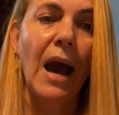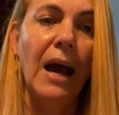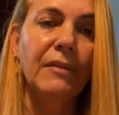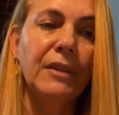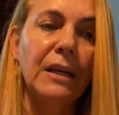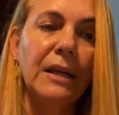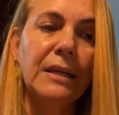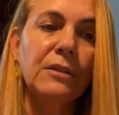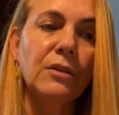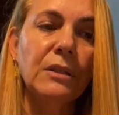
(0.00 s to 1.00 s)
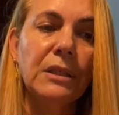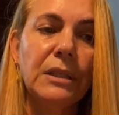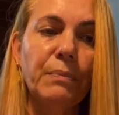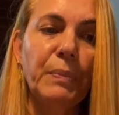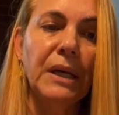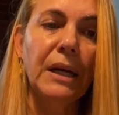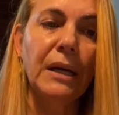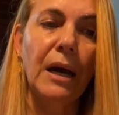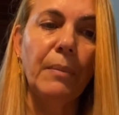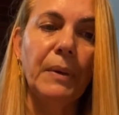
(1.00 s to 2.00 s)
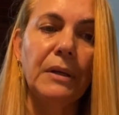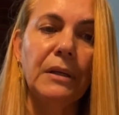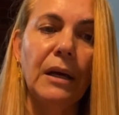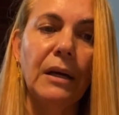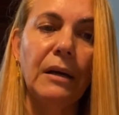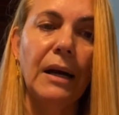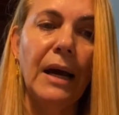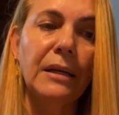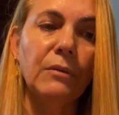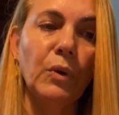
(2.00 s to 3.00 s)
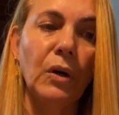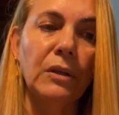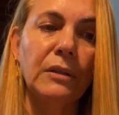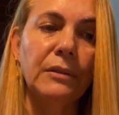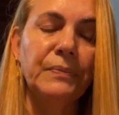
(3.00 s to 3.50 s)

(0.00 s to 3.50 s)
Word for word: and the lessons she picked up in her light work.